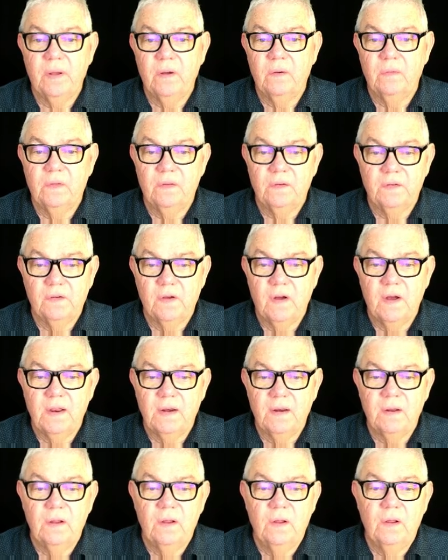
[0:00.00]
on the site,
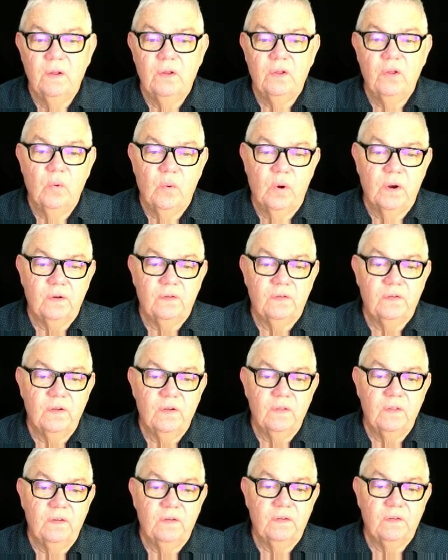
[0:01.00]
you want to
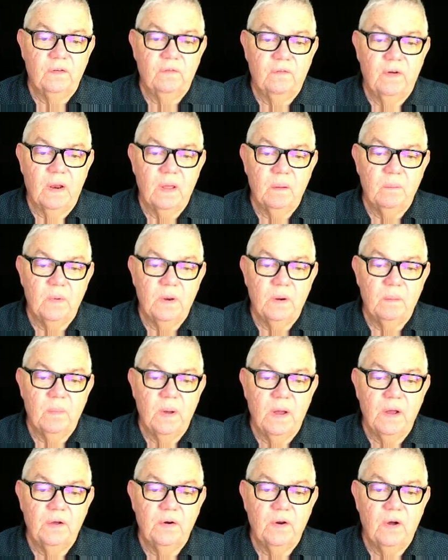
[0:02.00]
turn this development
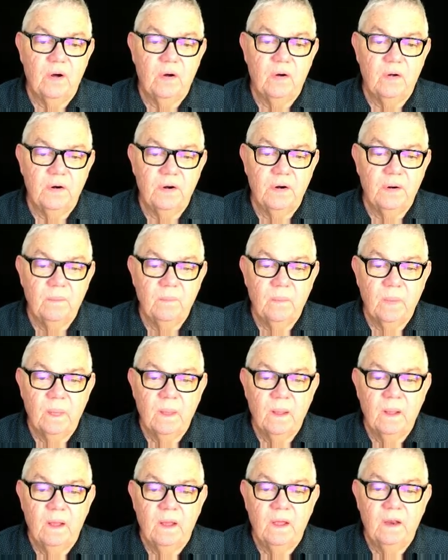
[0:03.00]
mode on.
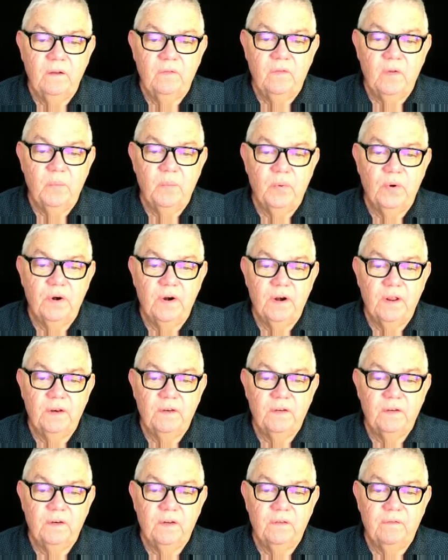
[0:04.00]
And if you put it
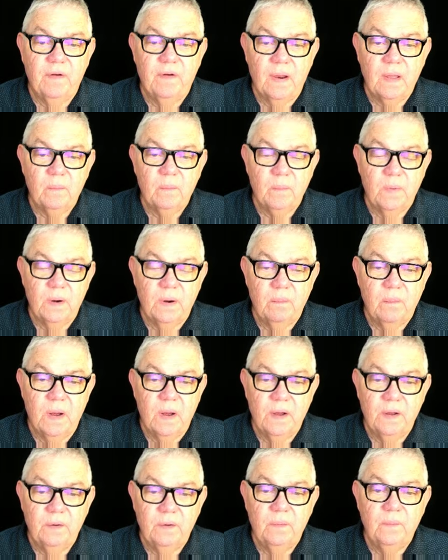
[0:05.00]
into development
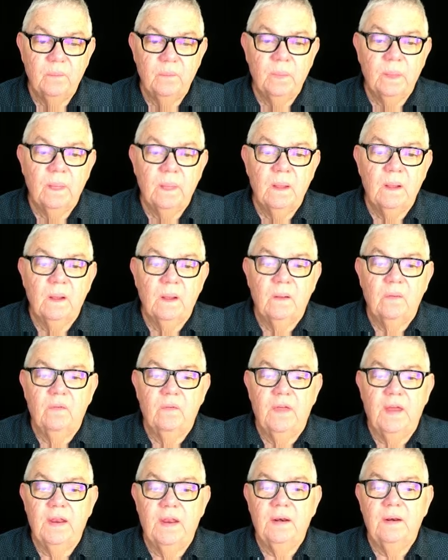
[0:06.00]
mode,
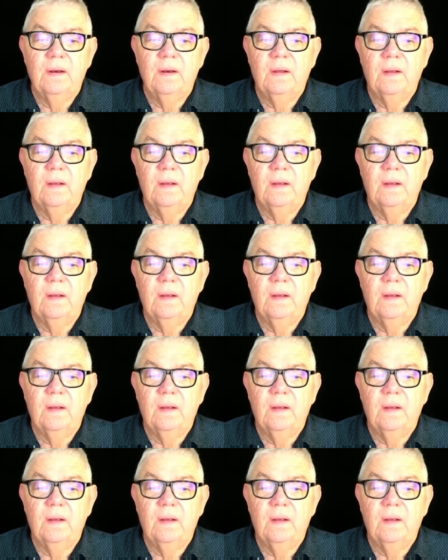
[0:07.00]
then